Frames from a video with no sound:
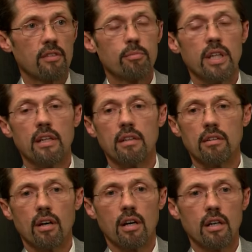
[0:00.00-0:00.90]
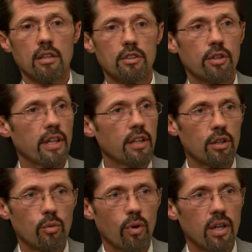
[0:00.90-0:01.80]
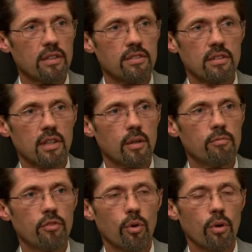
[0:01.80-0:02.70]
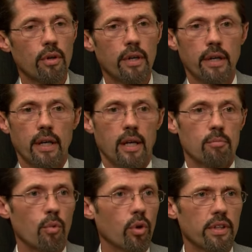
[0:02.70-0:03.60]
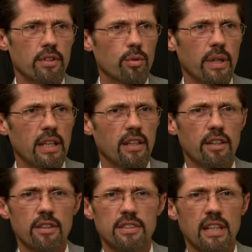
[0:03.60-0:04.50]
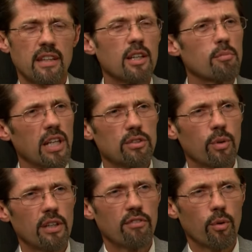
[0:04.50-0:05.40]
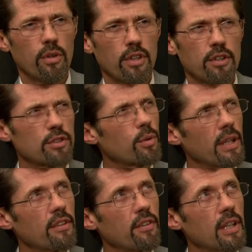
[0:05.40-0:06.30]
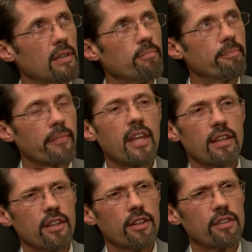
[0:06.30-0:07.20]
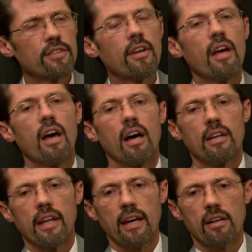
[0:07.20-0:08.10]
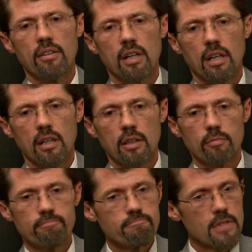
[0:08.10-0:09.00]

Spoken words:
I've been in Cornelia Kiwanis Club for more than 20 years, I think about 24 years, 23 years now.